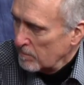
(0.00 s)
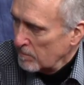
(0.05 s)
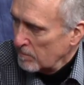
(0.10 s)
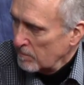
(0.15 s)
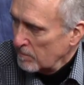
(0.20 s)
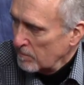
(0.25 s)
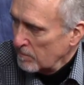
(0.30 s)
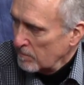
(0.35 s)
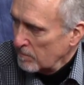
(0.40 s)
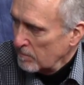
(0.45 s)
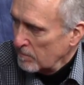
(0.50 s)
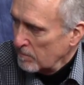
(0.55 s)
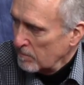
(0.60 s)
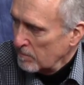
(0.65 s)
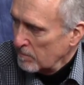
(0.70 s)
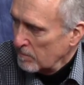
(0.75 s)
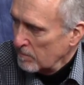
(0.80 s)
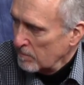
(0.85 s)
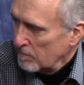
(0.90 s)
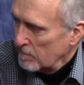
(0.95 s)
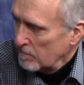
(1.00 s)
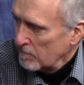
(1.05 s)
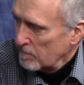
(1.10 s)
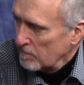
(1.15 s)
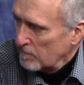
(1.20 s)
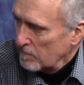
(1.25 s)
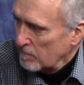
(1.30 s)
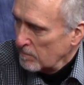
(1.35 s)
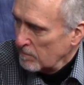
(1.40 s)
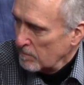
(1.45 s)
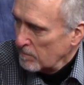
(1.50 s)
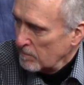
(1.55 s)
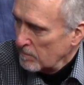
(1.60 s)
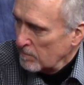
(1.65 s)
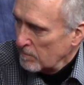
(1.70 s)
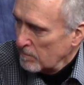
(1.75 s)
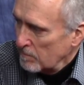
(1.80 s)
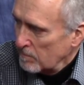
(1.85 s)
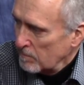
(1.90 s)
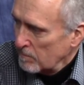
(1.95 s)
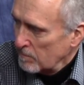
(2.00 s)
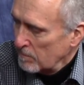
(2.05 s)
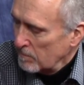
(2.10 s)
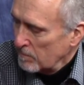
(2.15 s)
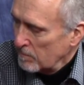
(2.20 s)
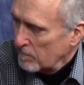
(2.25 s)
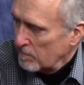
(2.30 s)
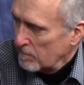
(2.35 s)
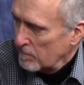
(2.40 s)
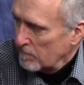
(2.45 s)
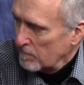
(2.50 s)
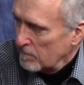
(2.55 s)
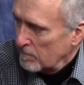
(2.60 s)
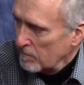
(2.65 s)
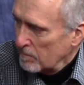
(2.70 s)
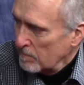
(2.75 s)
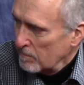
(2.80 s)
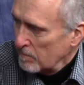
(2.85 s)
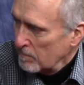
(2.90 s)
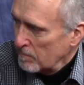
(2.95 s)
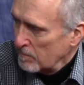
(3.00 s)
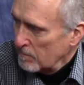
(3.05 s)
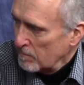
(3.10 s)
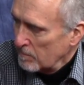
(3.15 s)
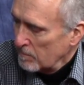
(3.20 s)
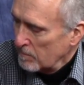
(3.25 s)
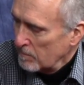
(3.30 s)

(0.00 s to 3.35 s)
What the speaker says: No words are spoken by the person on screen.